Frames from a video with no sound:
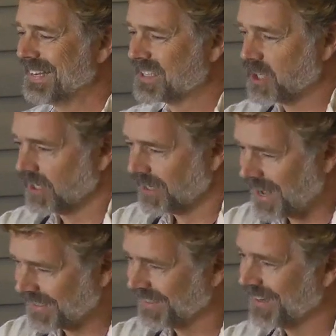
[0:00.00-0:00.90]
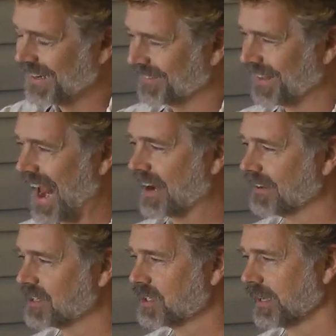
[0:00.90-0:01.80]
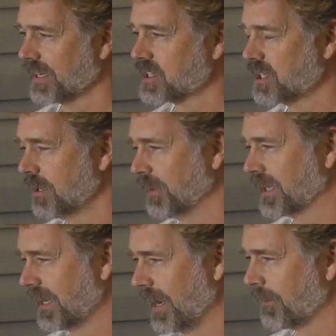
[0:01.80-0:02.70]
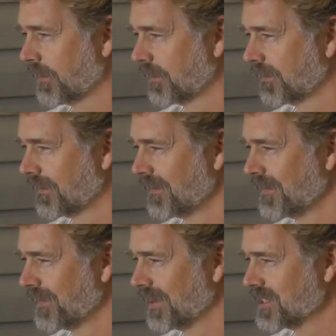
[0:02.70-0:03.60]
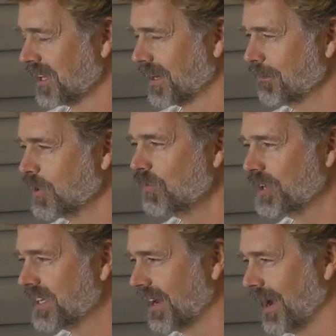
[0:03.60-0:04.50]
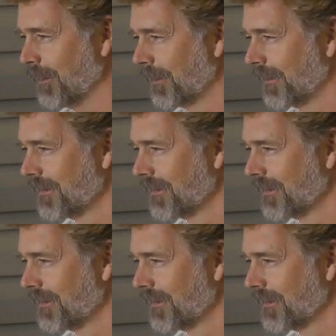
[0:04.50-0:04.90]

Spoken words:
It's a lot like that. It's like cinema camp. It's like movie camp.